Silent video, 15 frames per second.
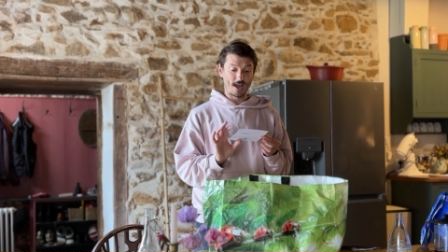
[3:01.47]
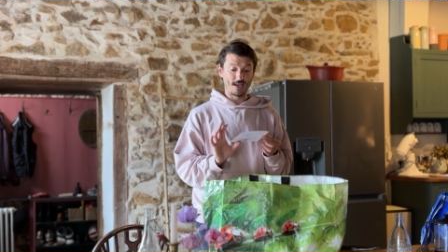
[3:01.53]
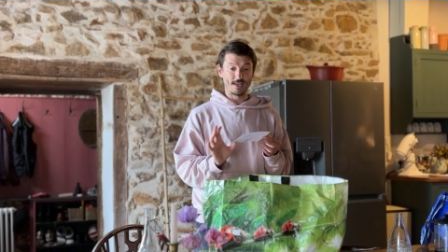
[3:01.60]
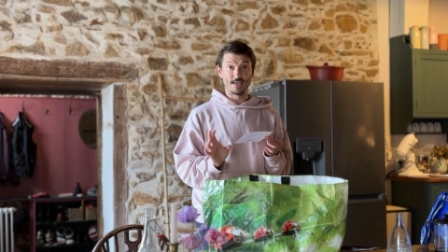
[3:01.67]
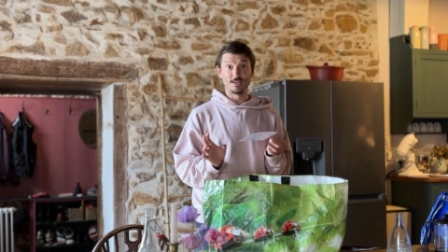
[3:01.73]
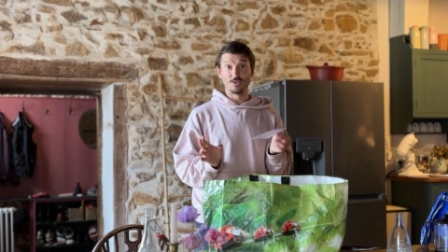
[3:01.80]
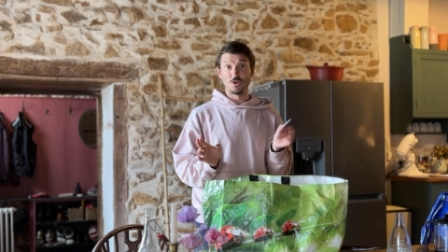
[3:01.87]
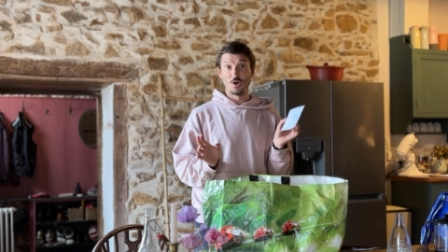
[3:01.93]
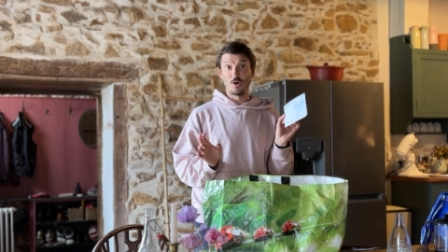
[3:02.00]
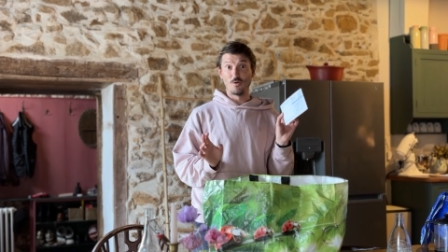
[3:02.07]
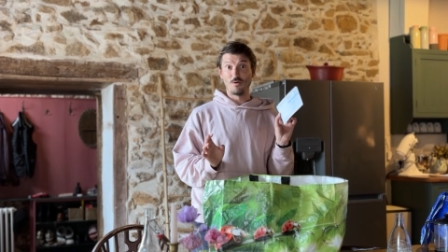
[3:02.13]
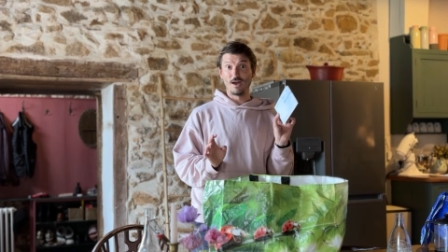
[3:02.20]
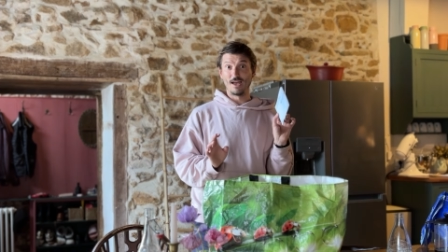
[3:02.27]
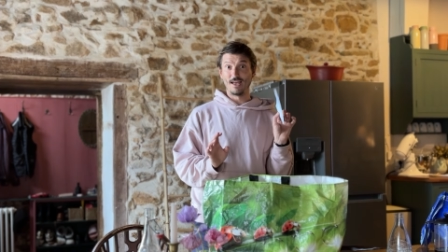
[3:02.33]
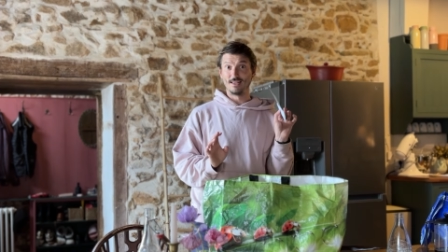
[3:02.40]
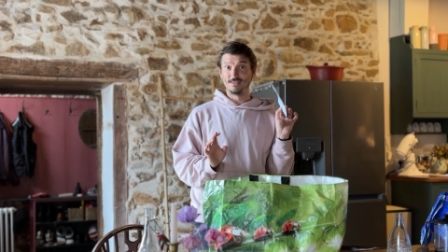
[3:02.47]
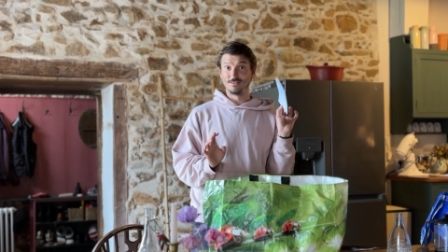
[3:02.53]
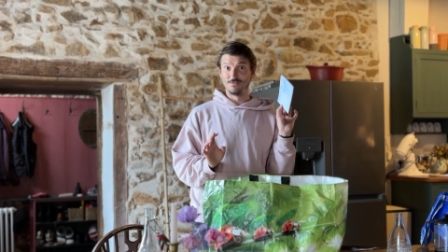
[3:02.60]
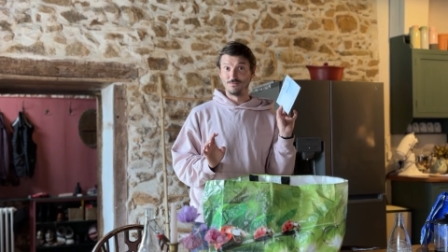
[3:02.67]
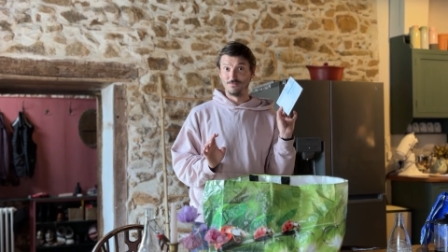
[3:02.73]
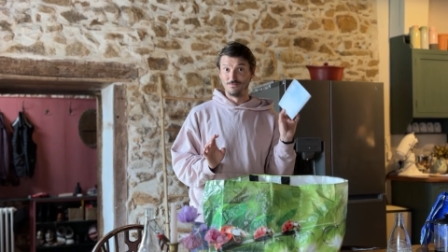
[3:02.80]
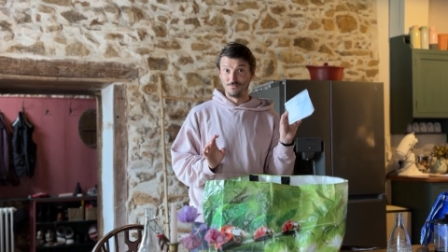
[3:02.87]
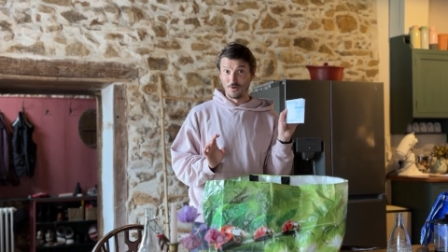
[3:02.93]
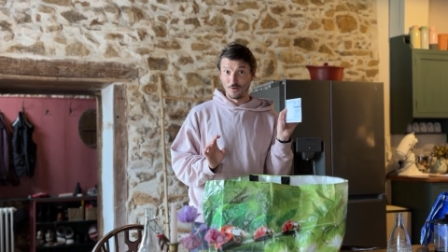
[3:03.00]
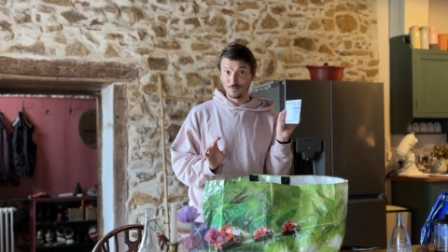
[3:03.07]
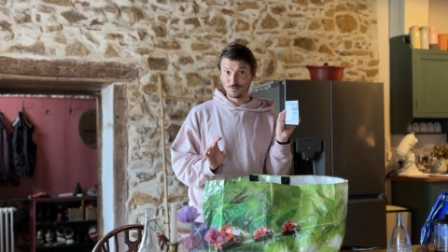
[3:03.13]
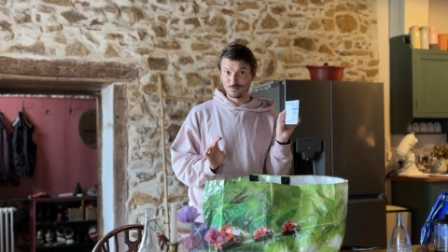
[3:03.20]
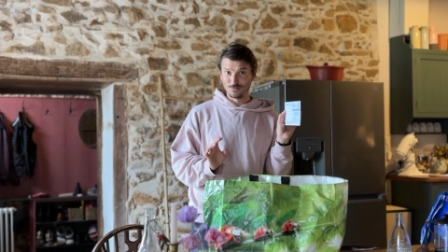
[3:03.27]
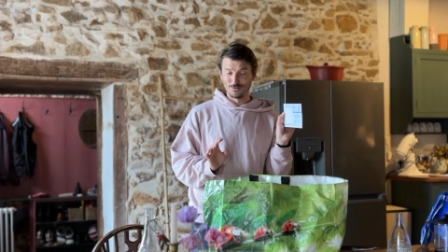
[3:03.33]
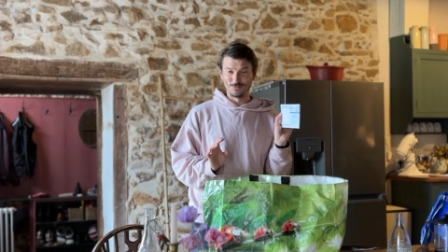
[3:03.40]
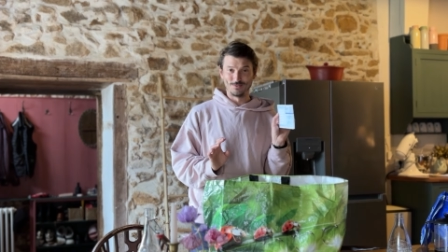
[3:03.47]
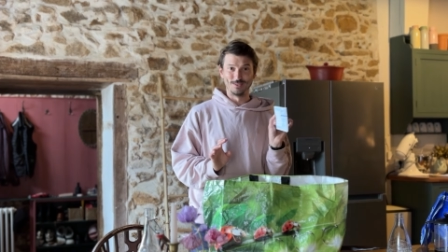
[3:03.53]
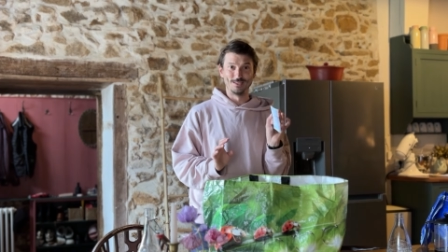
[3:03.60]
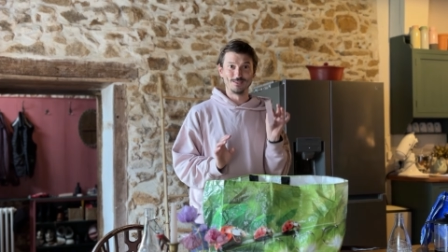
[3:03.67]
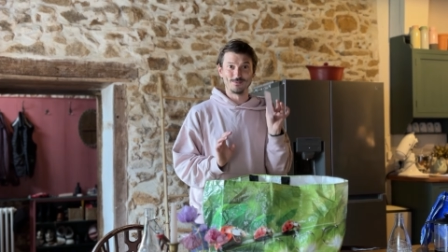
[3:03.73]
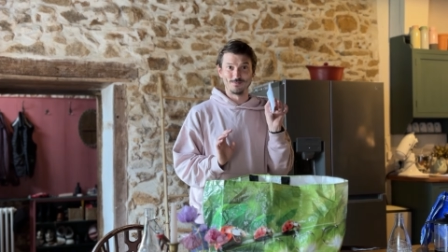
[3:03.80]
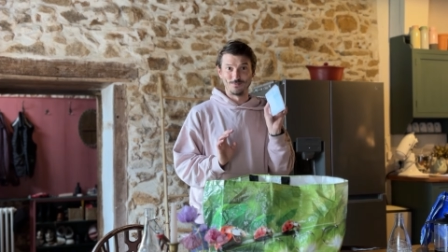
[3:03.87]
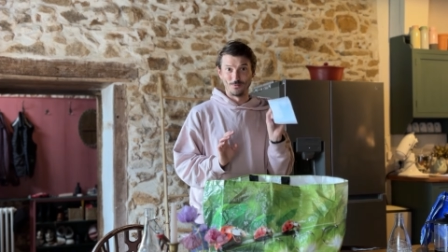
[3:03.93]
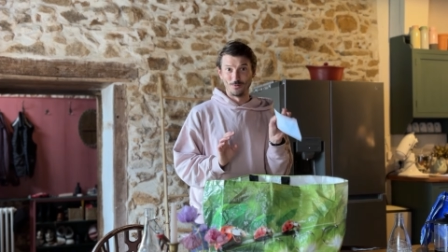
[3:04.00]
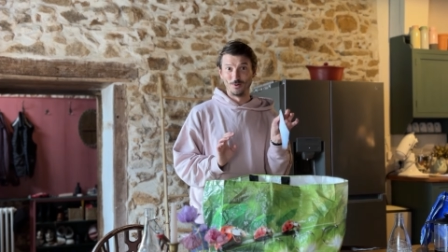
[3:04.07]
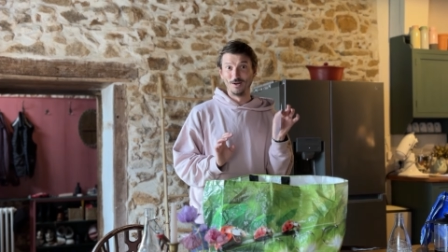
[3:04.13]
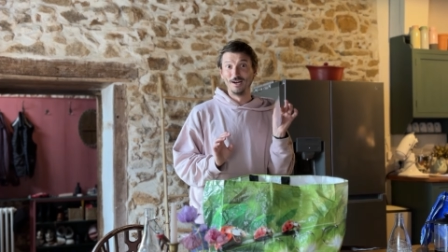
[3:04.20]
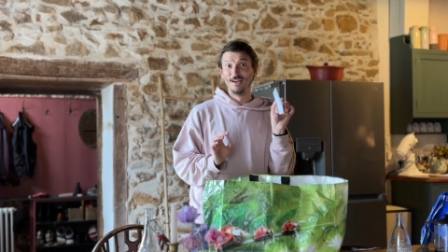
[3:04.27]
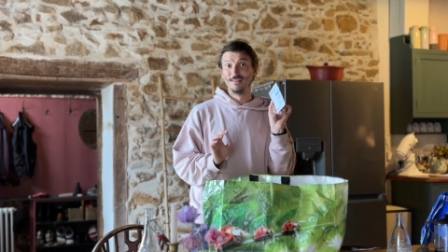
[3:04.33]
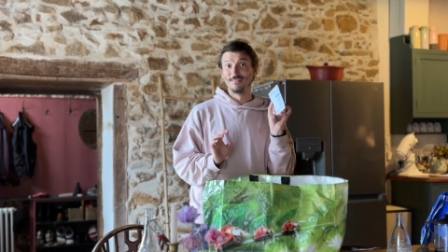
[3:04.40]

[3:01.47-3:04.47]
I can go and vote with this for